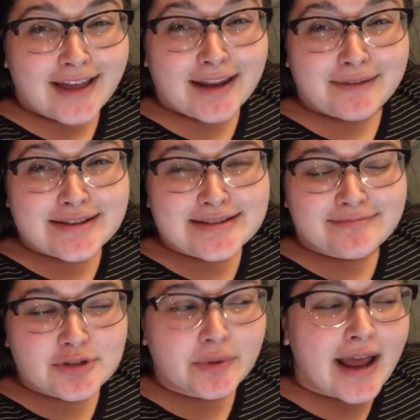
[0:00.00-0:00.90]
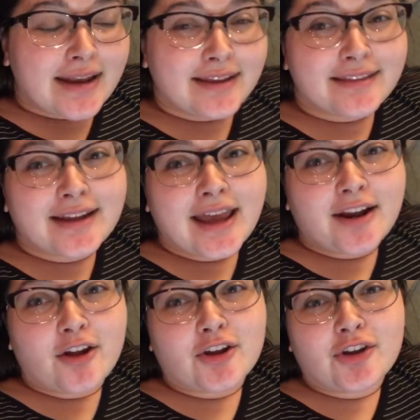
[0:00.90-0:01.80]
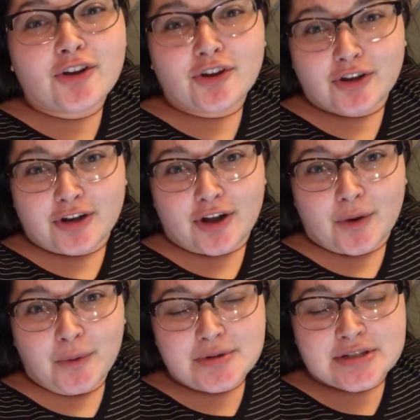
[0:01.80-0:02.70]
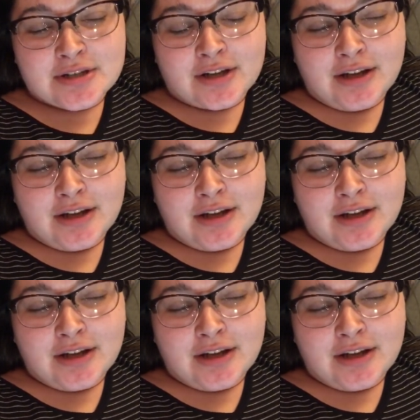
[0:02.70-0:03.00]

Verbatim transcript: anyways. So we're ending the night on a good note.